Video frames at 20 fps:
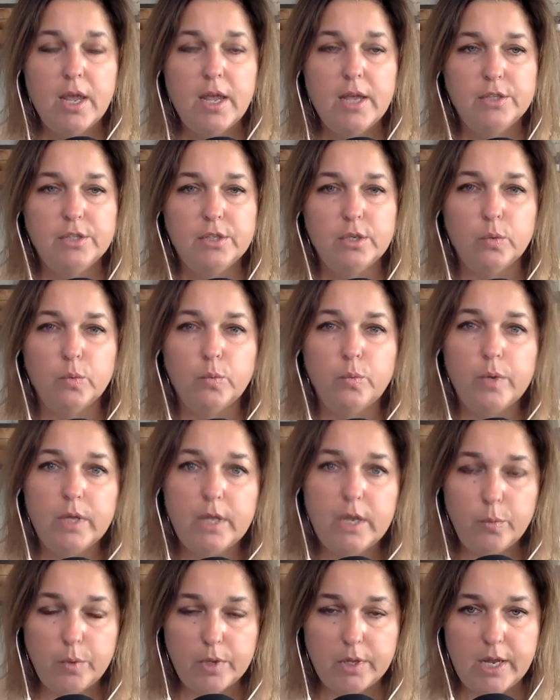is to
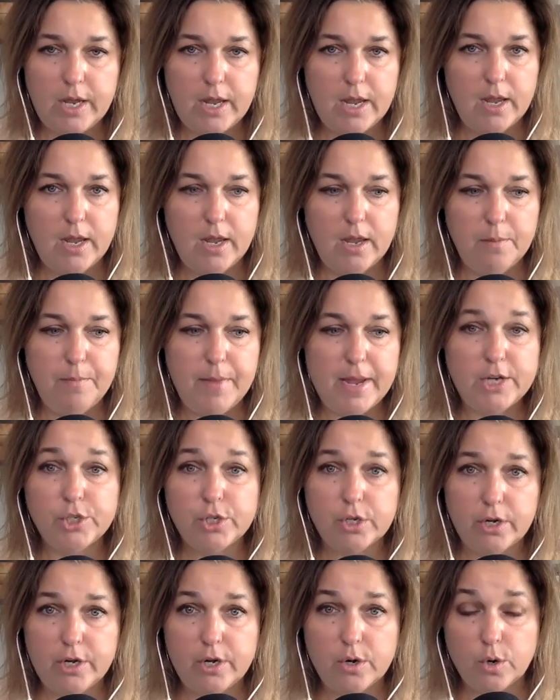really, really make
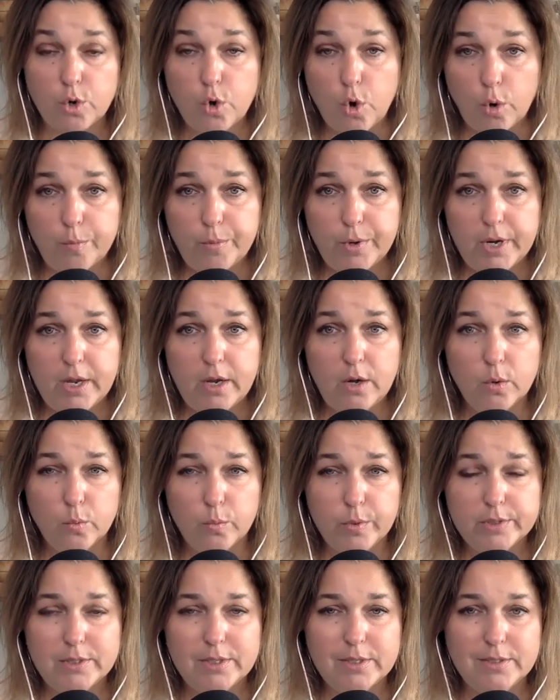sure you're incorporating
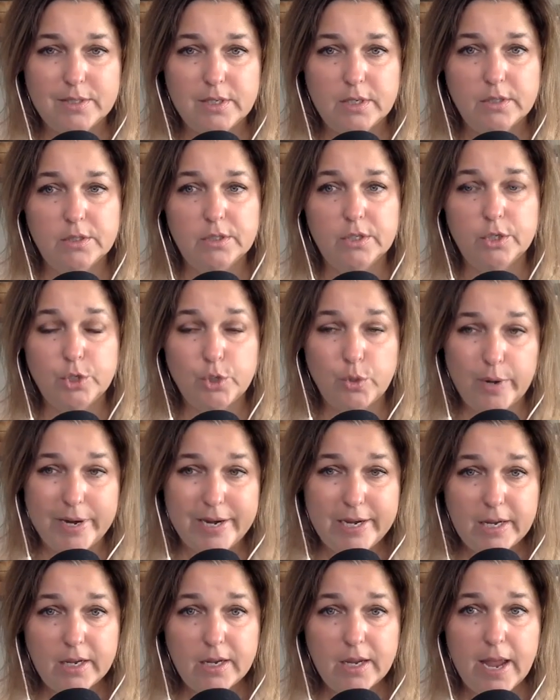resistance
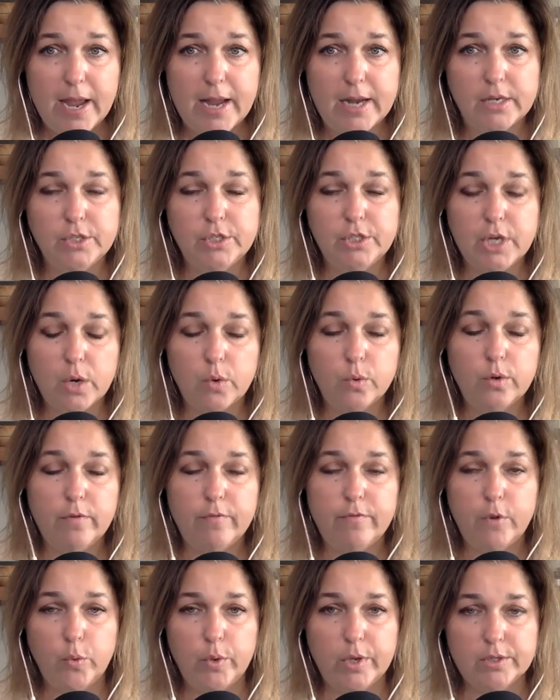training and
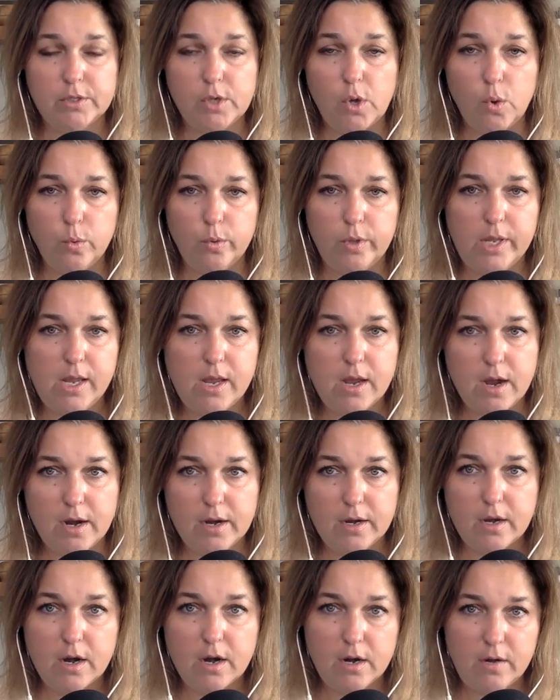don't focus only
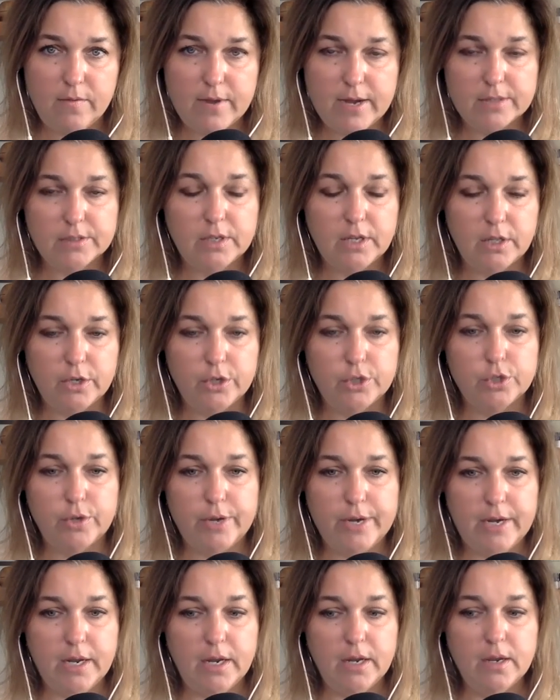on cardiovascular
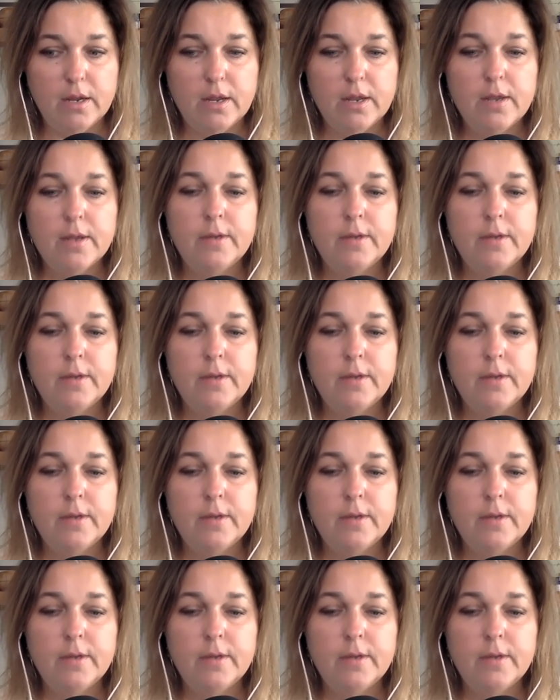training.